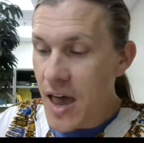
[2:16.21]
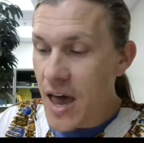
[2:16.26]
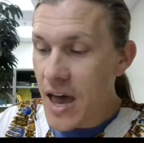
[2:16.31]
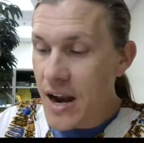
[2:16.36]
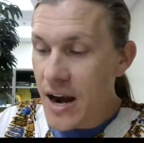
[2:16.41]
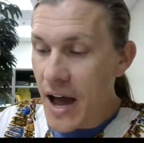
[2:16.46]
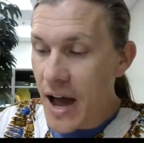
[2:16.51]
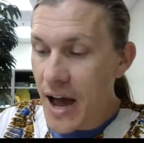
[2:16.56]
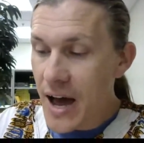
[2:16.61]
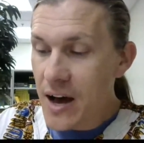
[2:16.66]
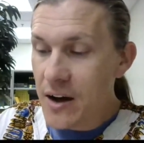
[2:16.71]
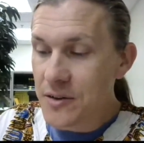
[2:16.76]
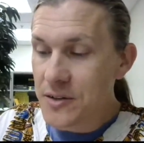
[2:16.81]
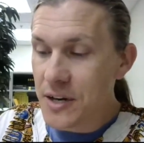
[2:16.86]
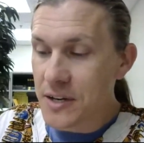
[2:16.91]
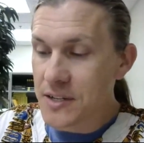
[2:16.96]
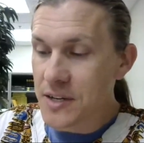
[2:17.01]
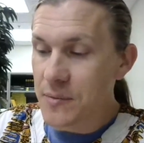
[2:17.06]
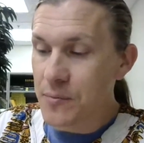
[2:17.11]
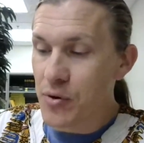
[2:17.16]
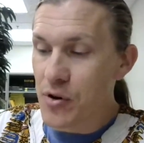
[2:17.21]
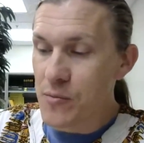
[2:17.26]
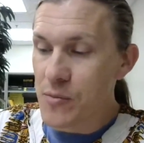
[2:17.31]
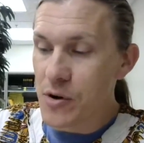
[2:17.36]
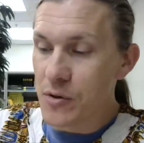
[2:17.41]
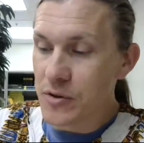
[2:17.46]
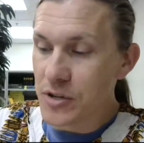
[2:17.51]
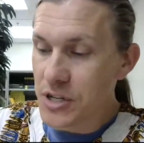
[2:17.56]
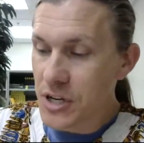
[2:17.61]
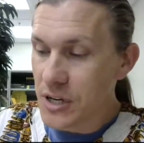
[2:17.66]
and how does it
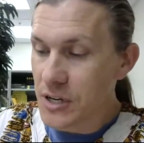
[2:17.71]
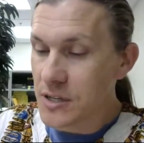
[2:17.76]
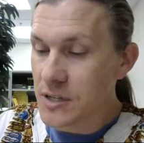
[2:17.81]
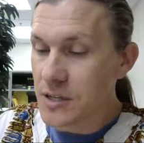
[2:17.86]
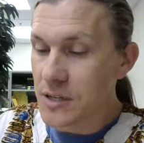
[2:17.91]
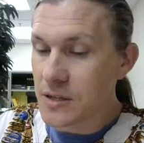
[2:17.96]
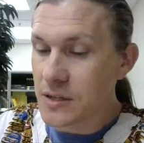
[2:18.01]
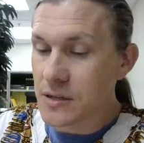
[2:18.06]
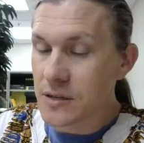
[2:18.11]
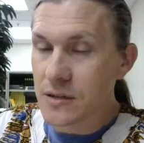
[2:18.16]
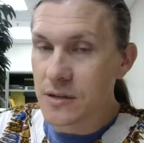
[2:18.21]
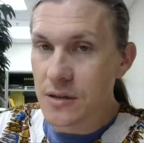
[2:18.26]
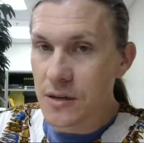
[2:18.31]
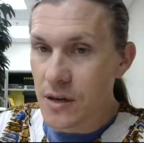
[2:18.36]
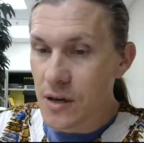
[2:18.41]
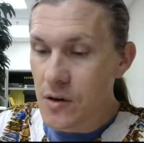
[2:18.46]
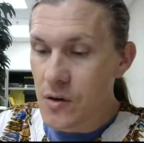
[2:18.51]
promote justice?